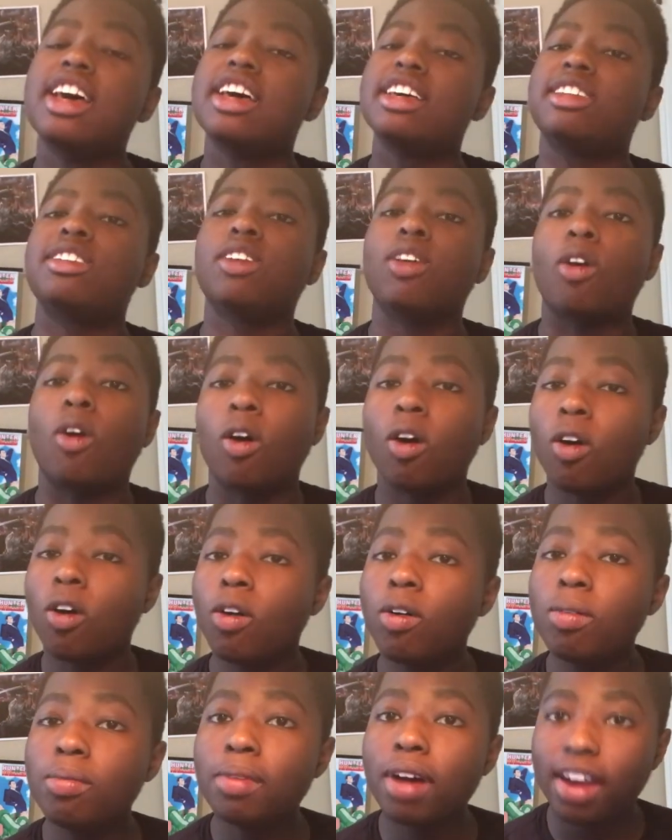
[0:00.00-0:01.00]
So
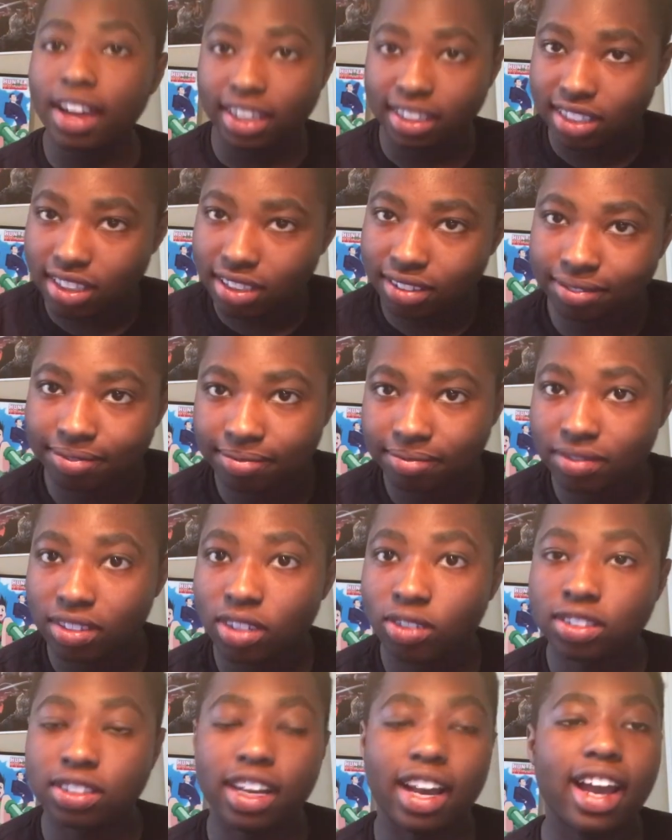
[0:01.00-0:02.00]
All Might
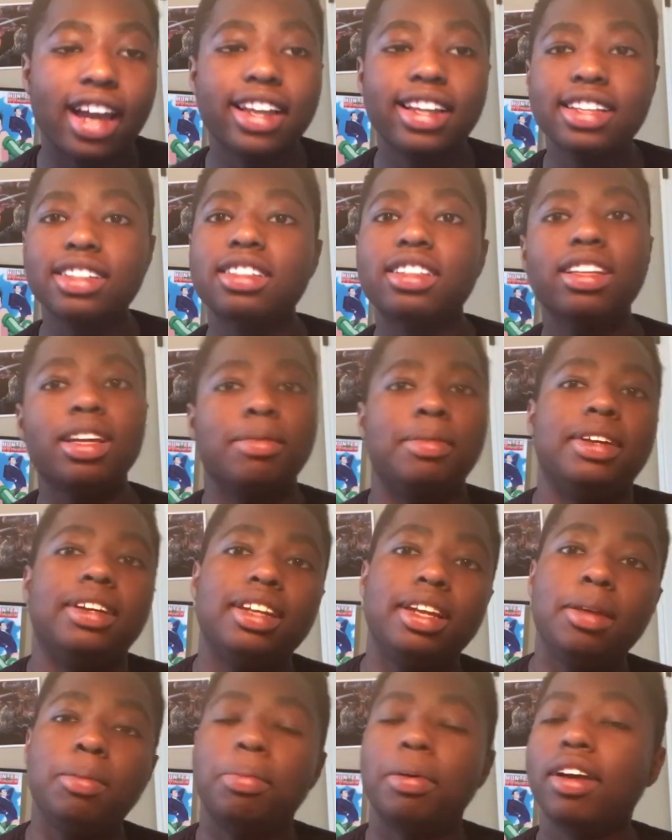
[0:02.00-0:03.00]
was at his limit.
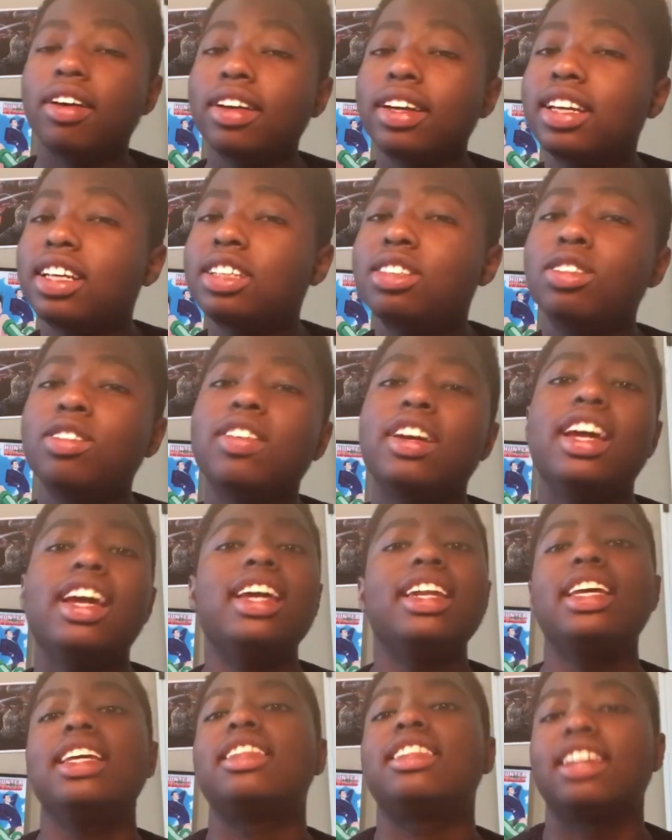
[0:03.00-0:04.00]
He barely could do
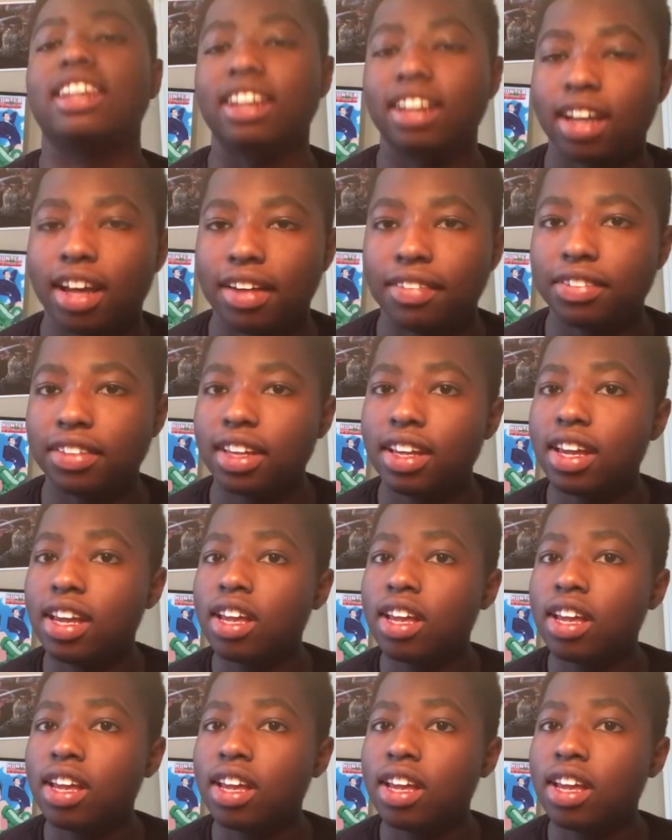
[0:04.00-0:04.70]
anything left.